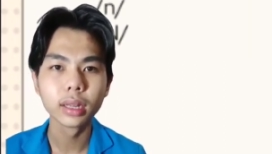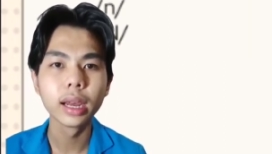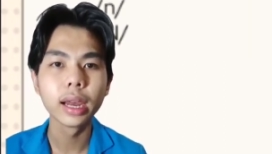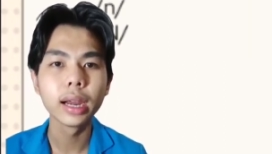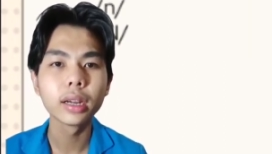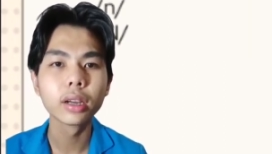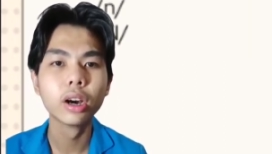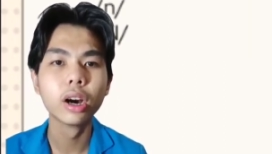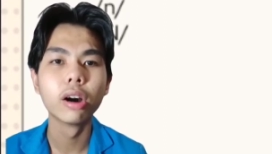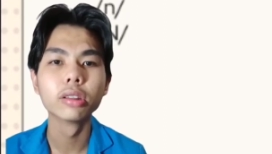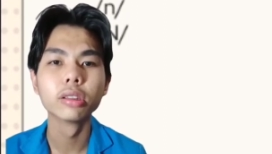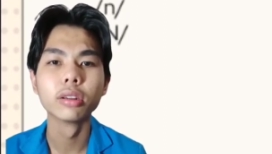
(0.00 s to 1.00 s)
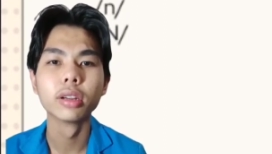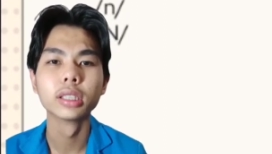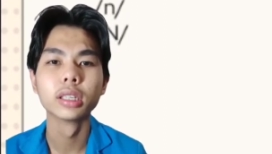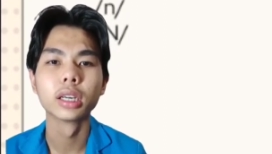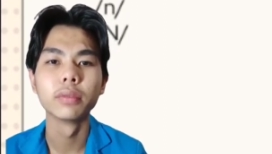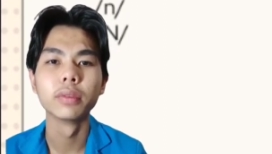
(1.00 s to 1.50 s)
The air go out the
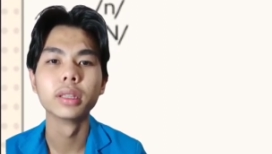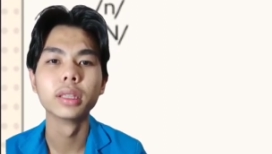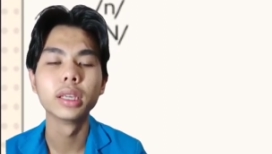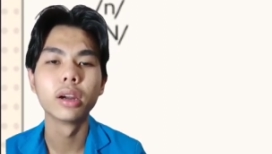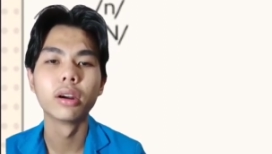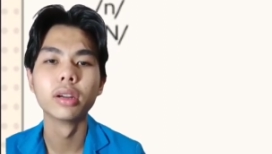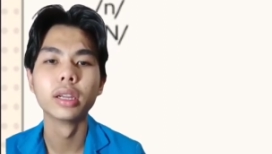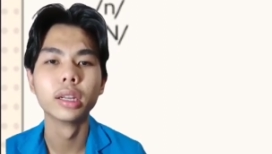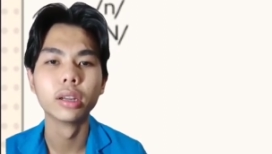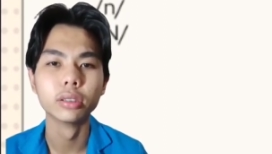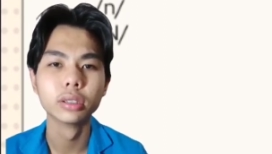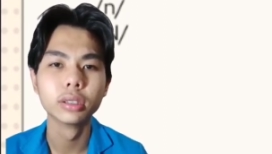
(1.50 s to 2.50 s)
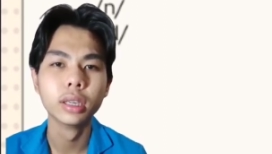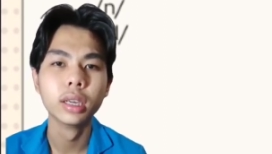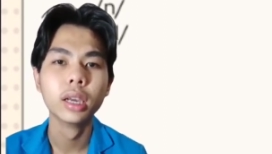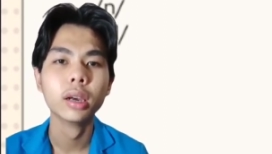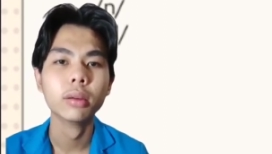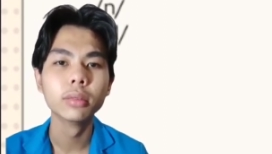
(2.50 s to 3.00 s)
nasal cavity or in nose.
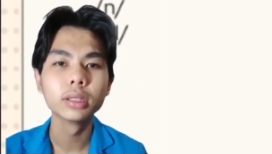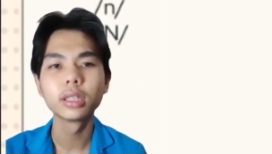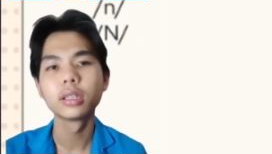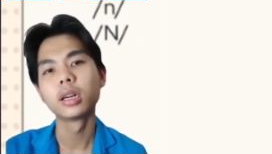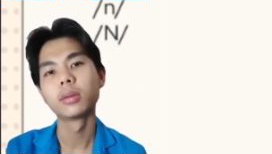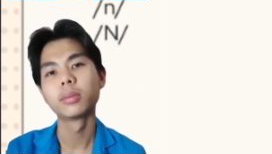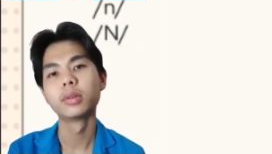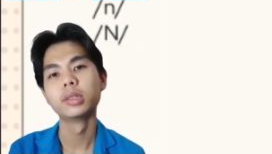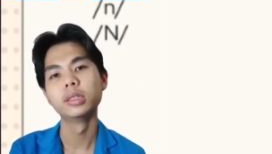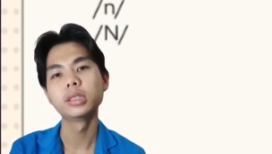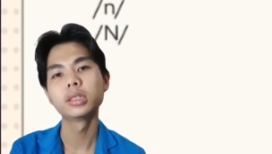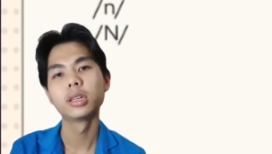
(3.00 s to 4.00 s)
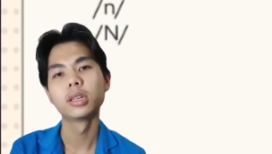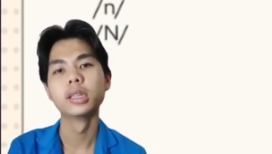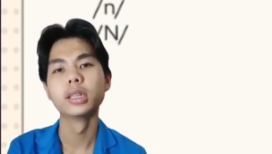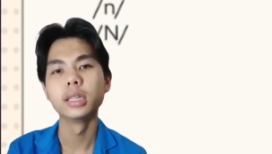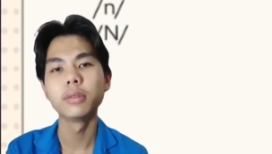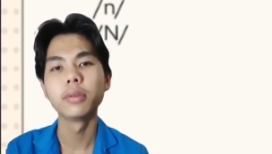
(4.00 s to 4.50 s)
Most sound are produced
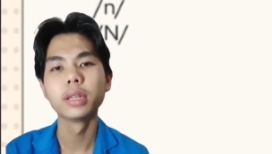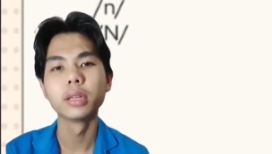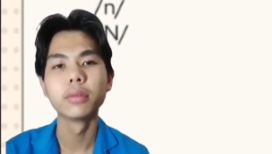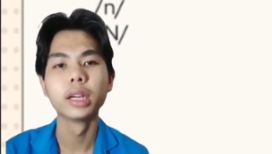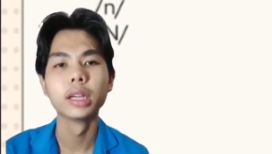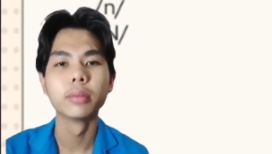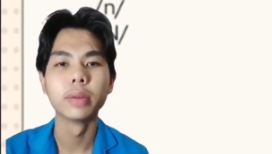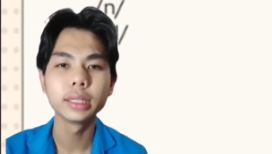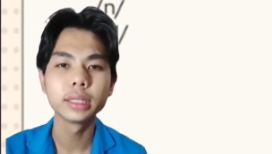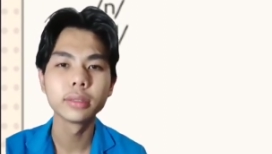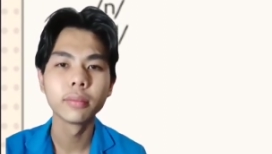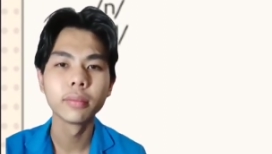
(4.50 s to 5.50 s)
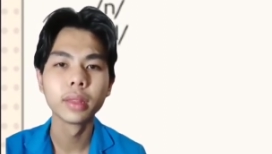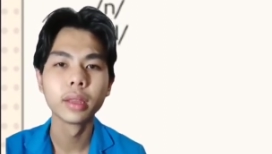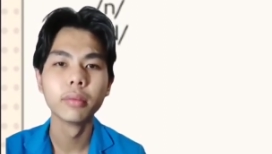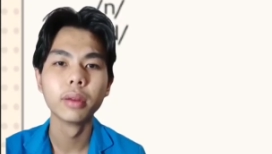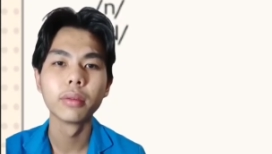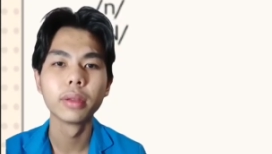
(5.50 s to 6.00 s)
orally with the phloem raised,
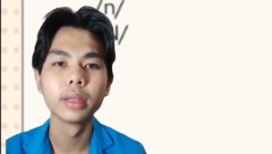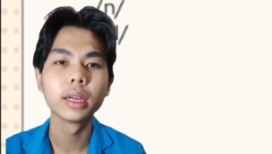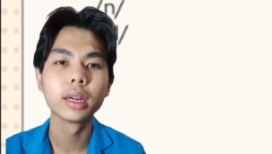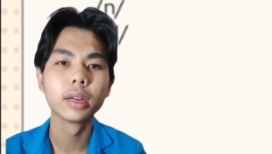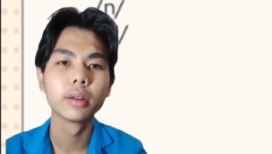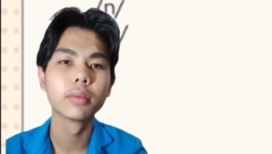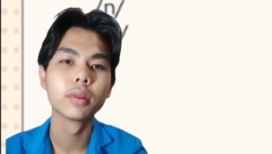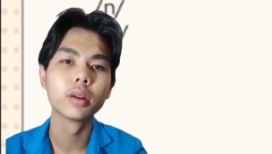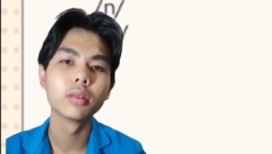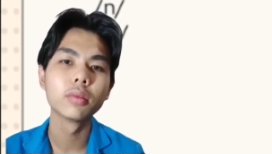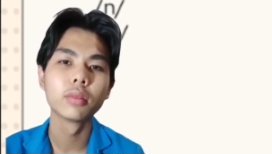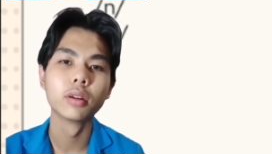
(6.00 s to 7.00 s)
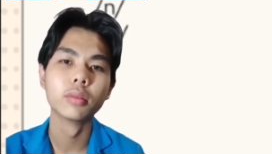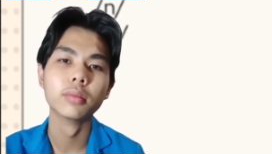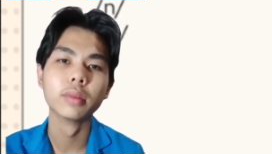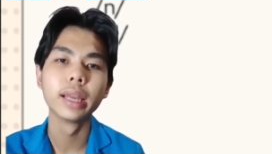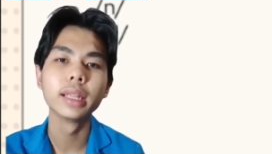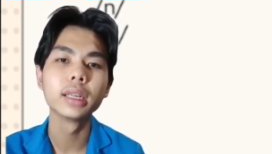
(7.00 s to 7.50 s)
preventing air flow
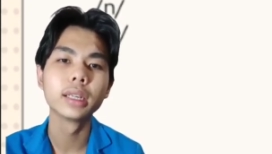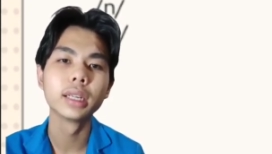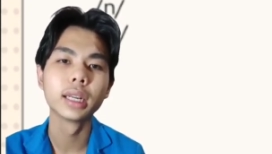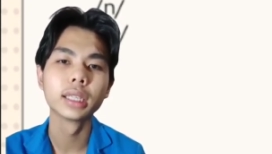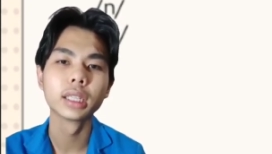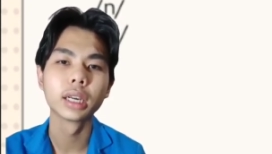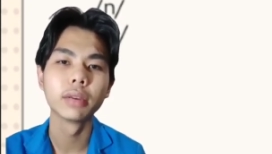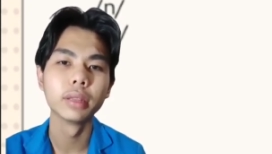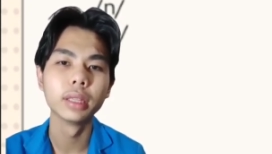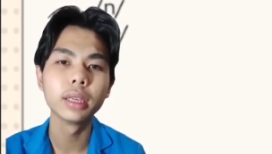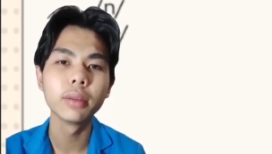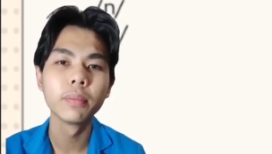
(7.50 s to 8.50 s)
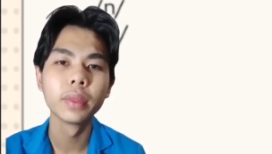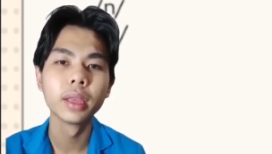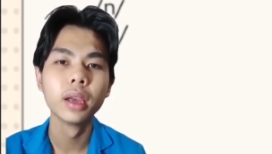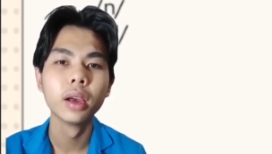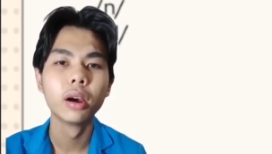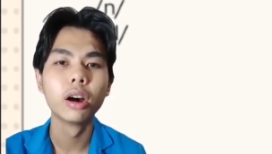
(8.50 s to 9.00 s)
from entering the nasal cavity.
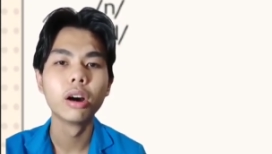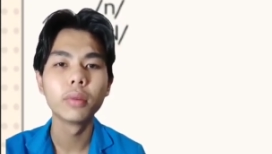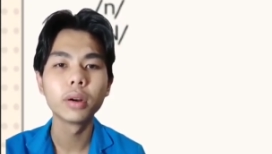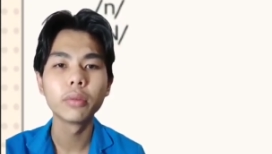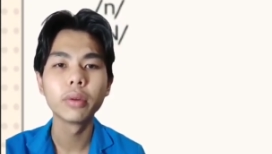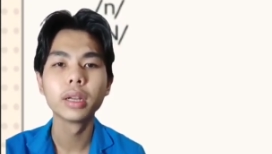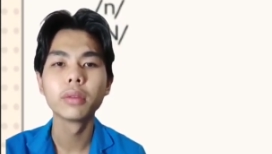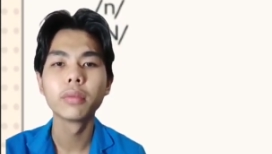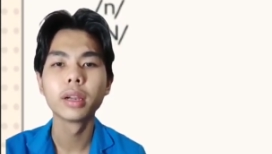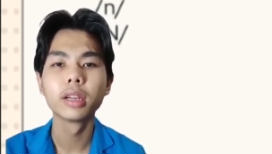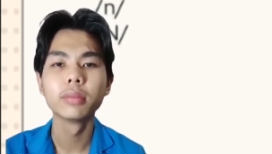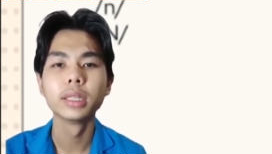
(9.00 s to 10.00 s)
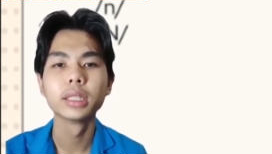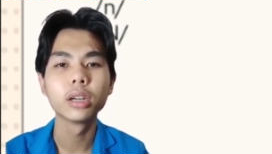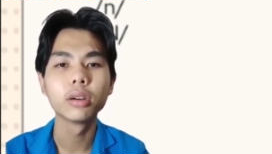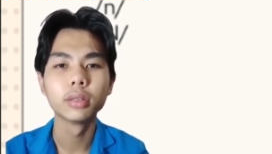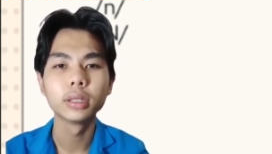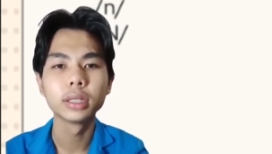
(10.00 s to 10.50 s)
However, when the phloem
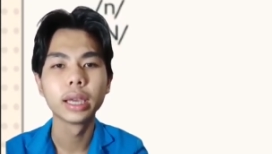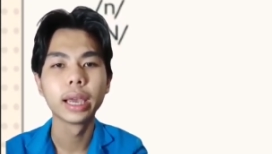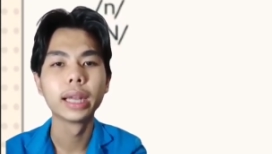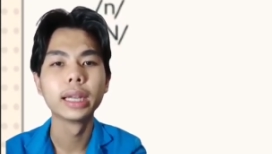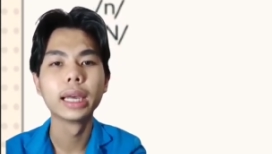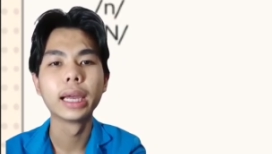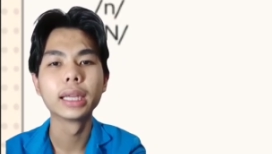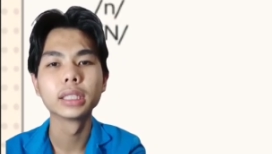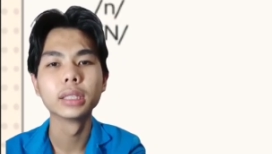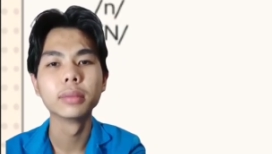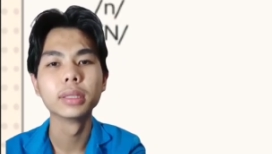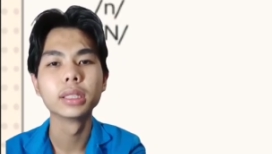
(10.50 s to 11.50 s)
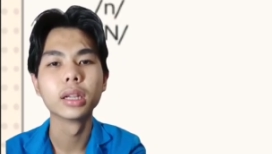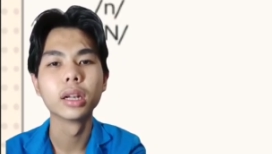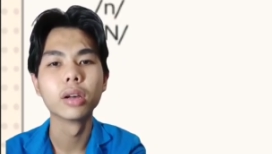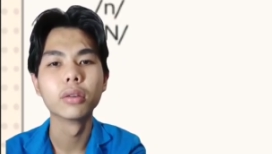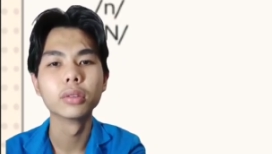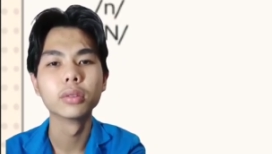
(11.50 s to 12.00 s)
is lowered and the air stream is
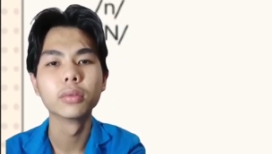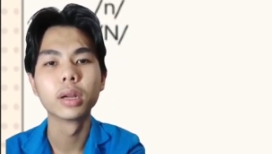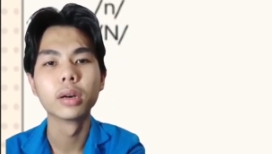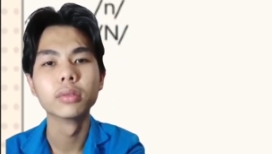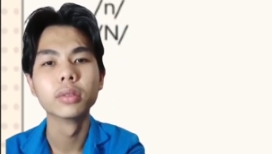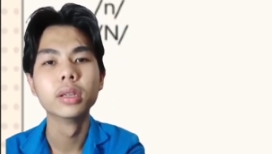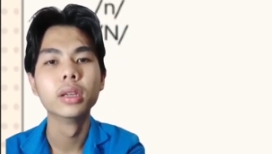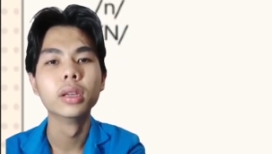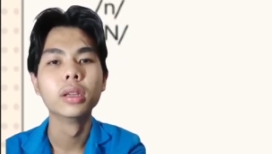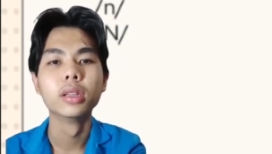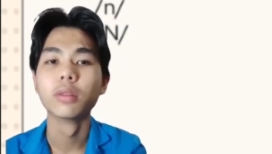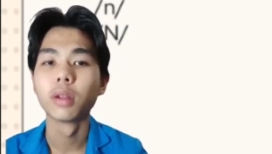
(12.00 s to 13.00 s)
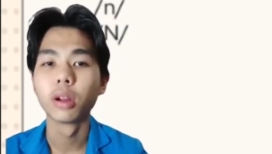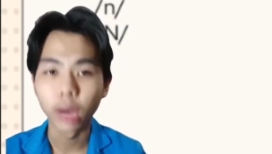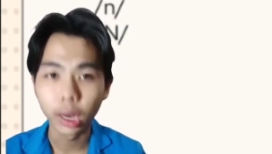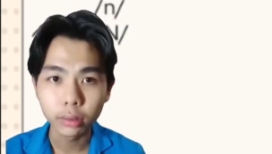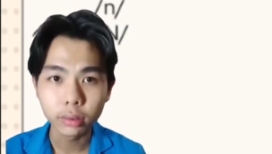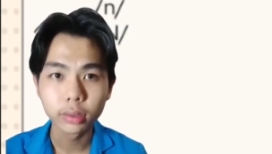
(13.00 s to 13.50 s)
allowed to
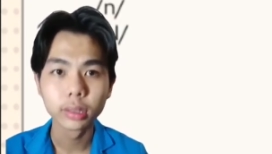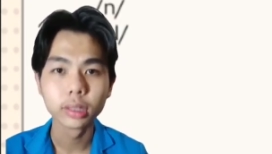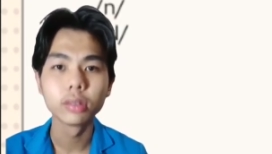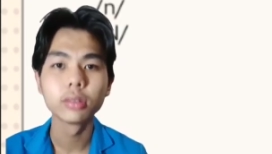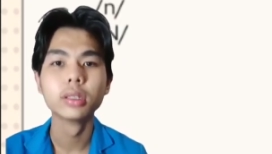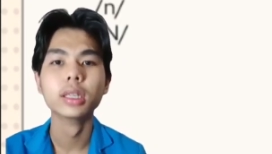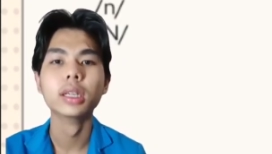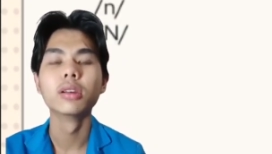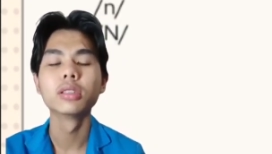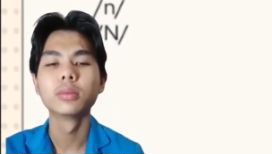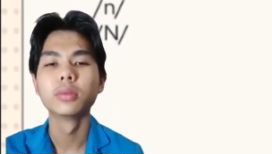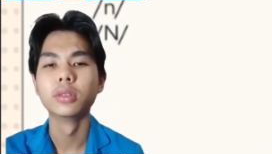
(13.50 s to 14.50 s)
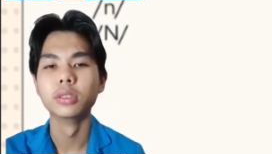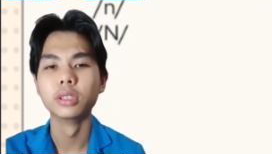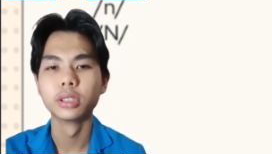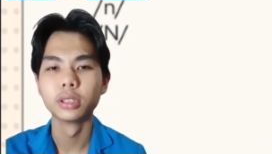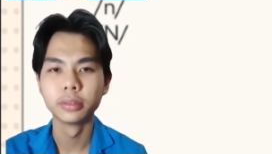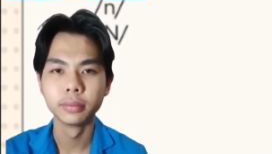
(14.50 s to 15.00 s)
flow out, though the nose
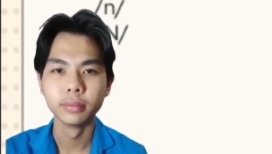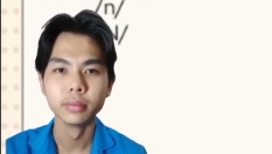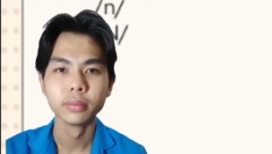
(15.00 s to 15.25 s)
produce.